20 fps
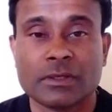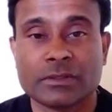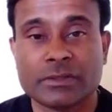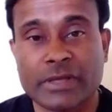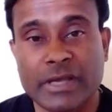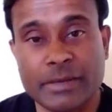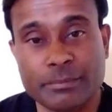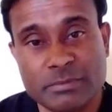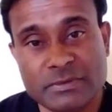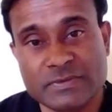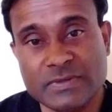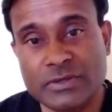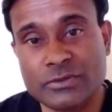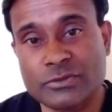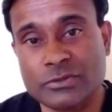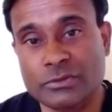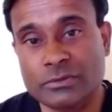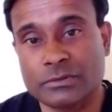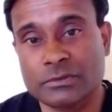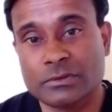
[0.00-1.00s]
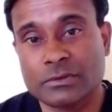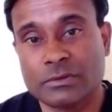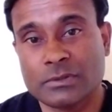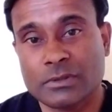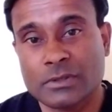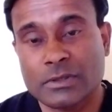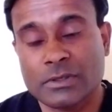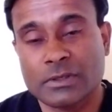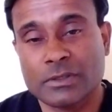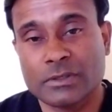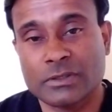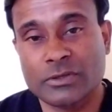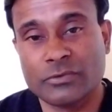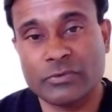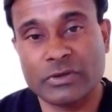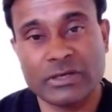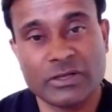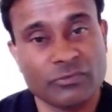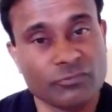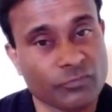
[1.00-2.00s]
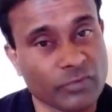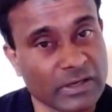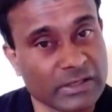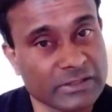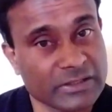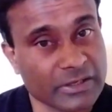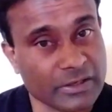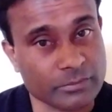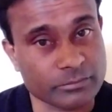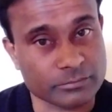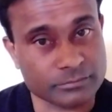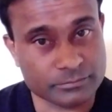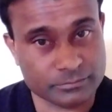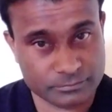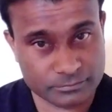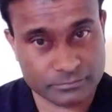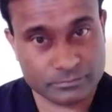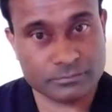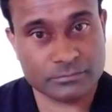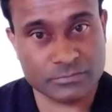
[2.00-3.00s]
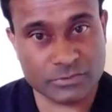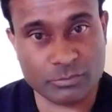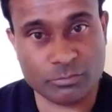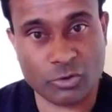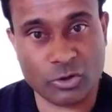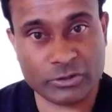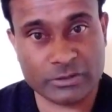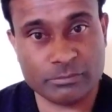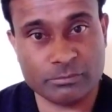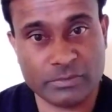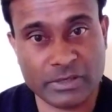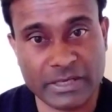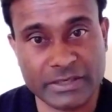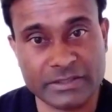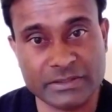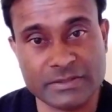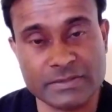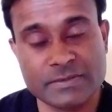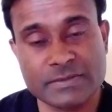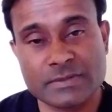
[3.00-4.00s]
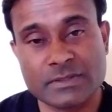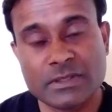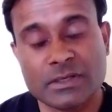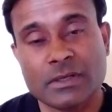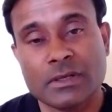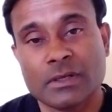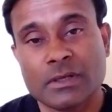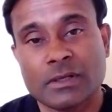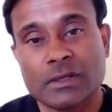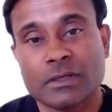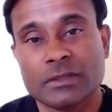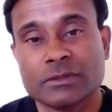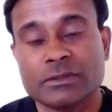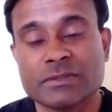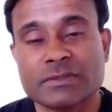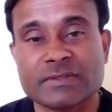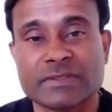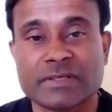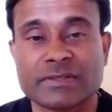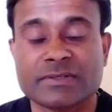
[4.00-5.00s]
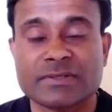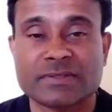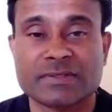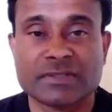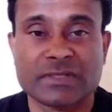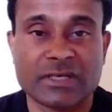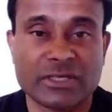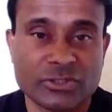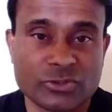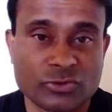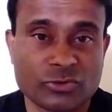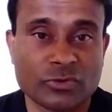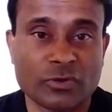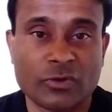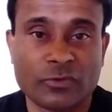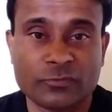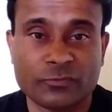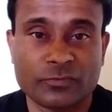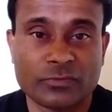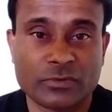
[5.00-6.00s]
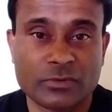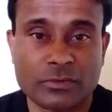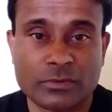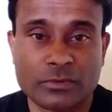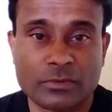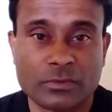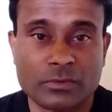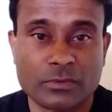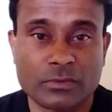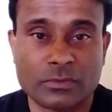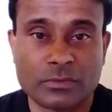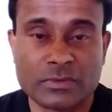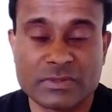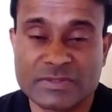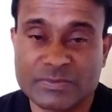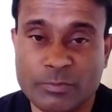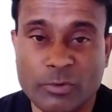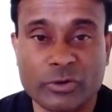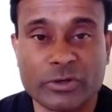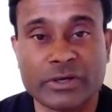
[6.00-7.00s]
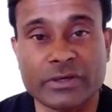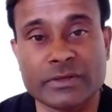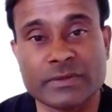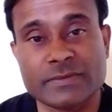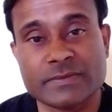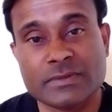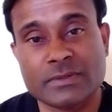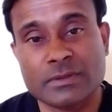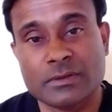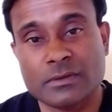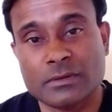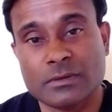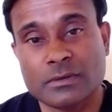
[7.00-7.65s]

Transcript: the epicenter, the very fulcrum, the bottom line is the selection of respondents